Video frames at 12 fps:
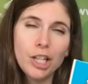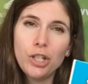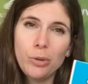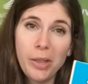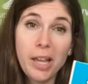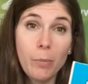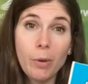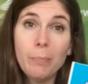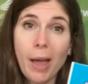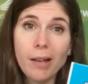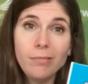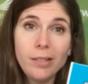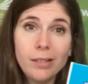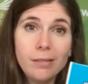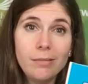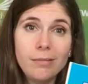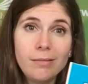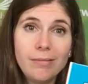Do you think it would bounce?
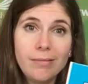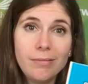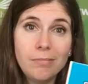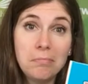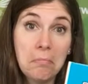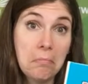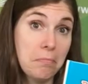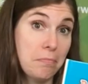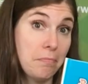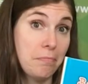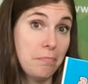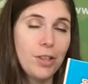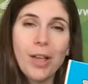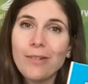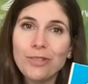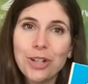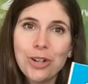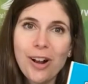You'll
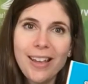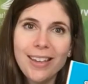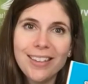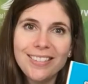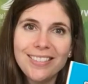have to try it.